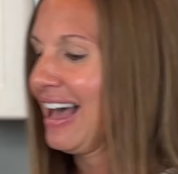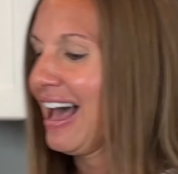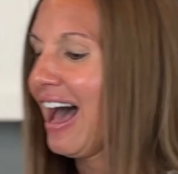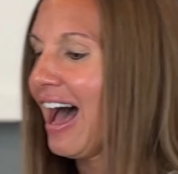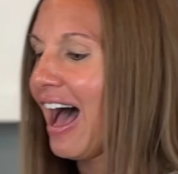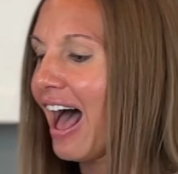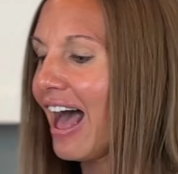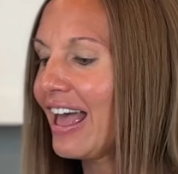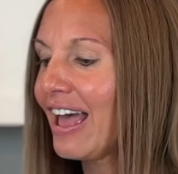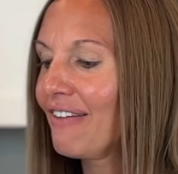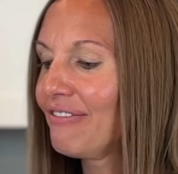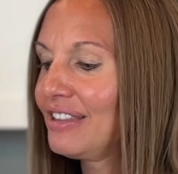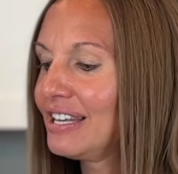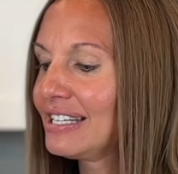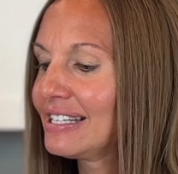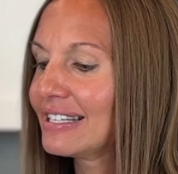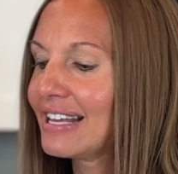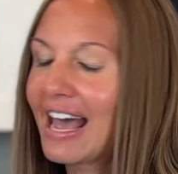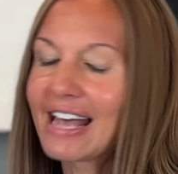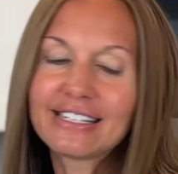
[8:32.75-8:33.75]
I have this
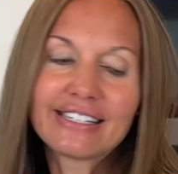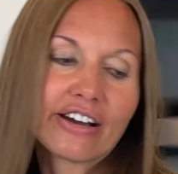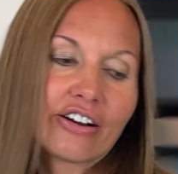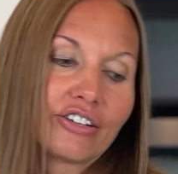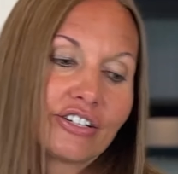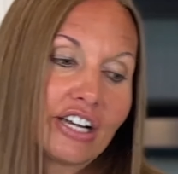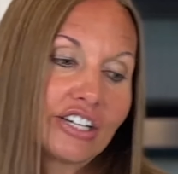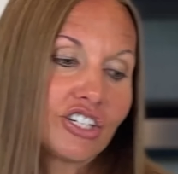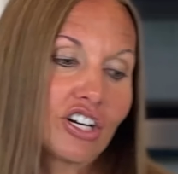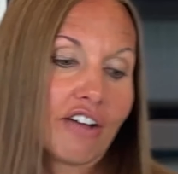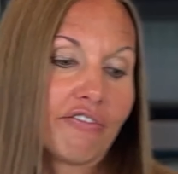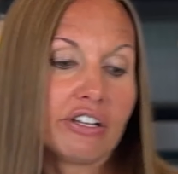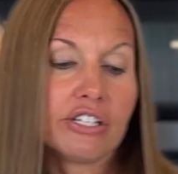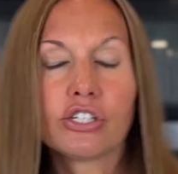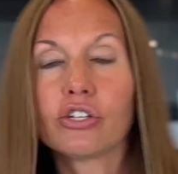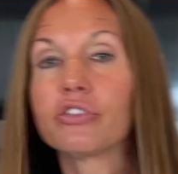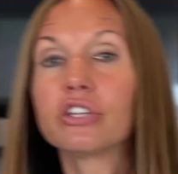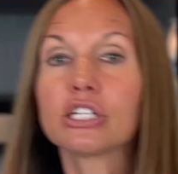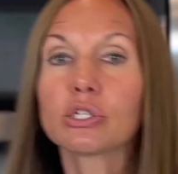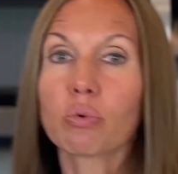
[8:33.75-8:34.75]
cast iron Dutch oven, so
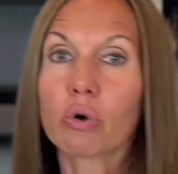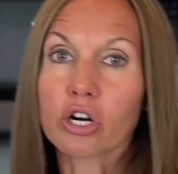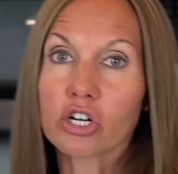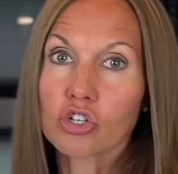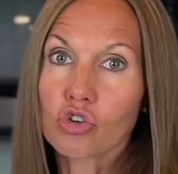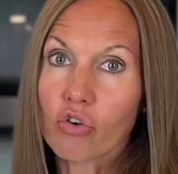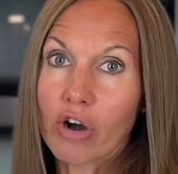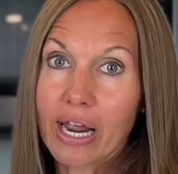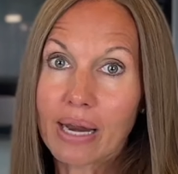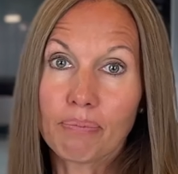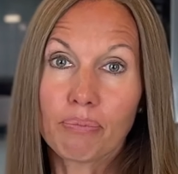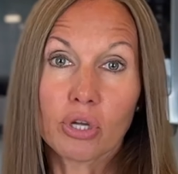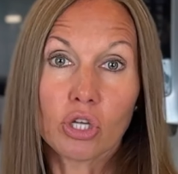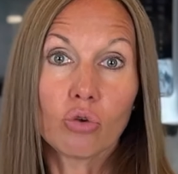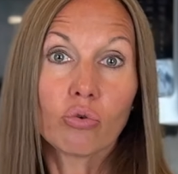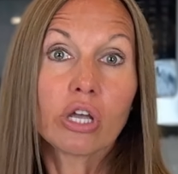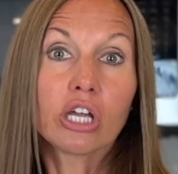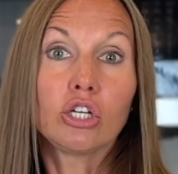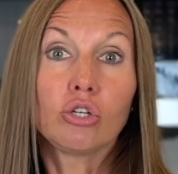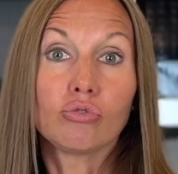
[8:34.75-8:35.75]
this works great, but you
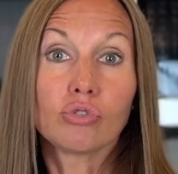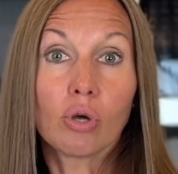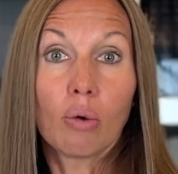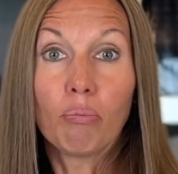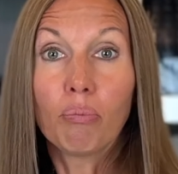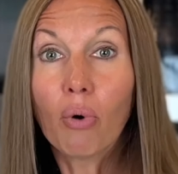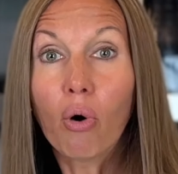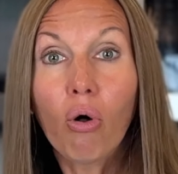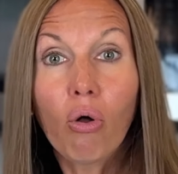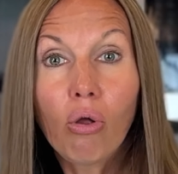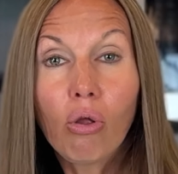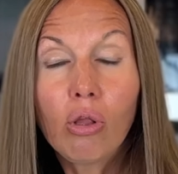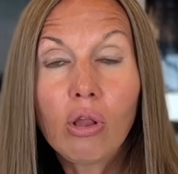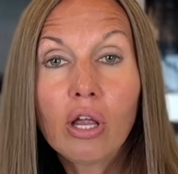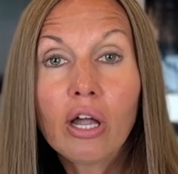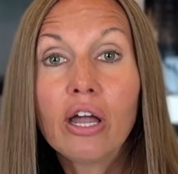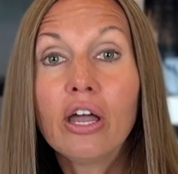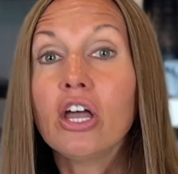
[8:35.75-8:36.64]
can use a bowl.